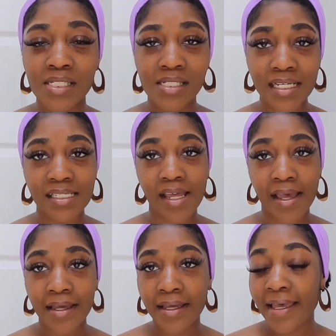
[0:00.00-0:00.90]
the next
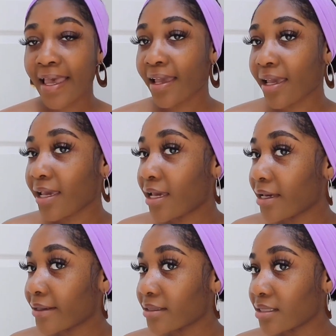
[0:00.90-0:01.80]
day,
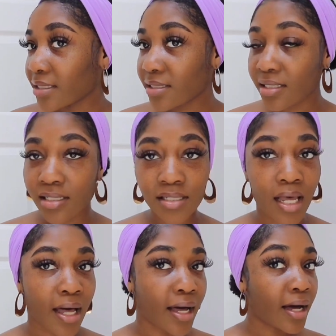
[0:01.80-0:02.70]
and this is
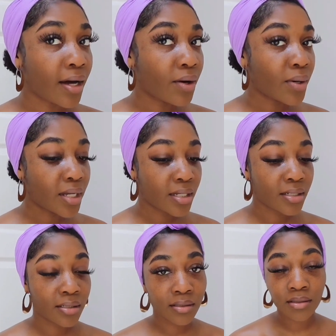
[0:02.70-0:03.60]
how
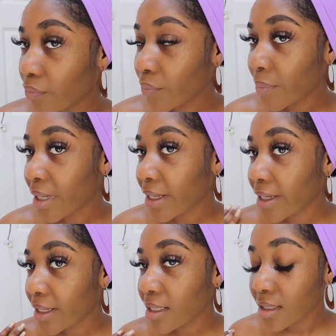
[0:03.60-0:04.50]

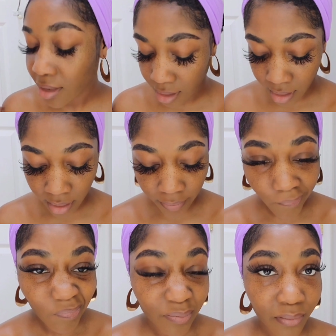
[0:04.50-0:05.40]
my
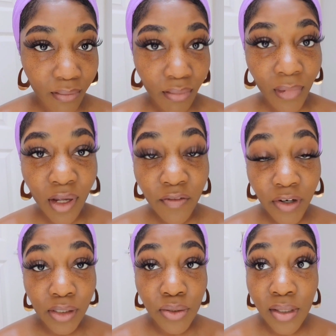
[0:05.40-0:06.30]

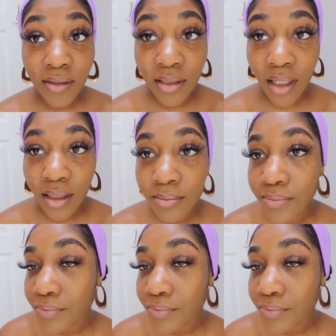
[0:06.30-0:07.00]
freckles are looking.